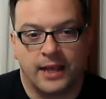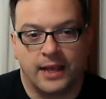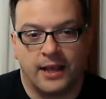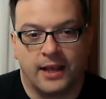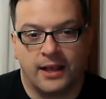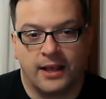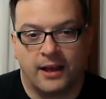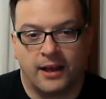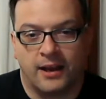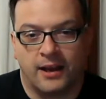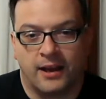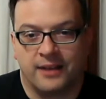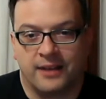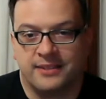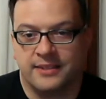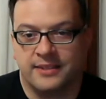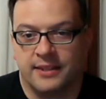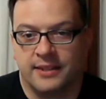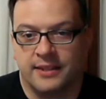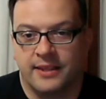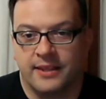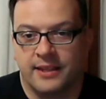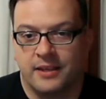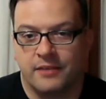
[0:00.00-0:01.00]
honestly
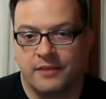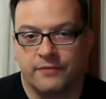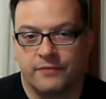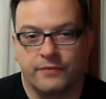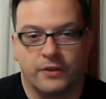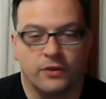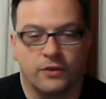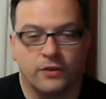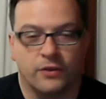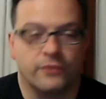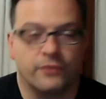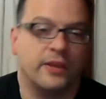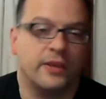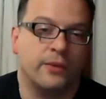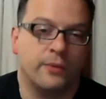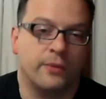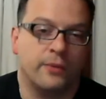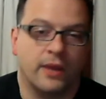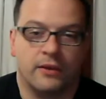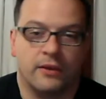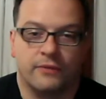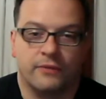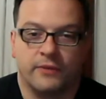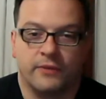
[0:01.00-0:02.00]
think if
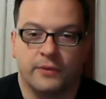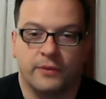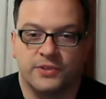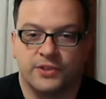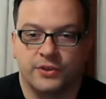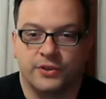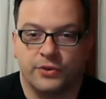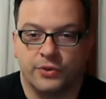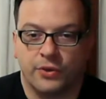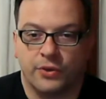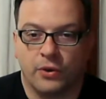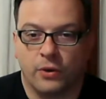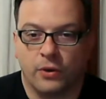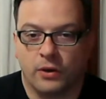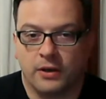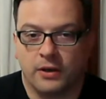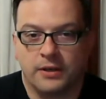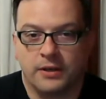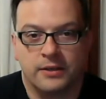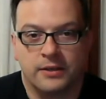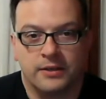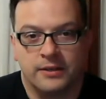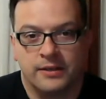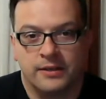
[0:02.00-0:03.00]
he was in New
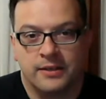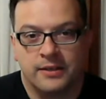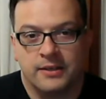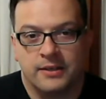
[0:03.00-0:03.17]
York,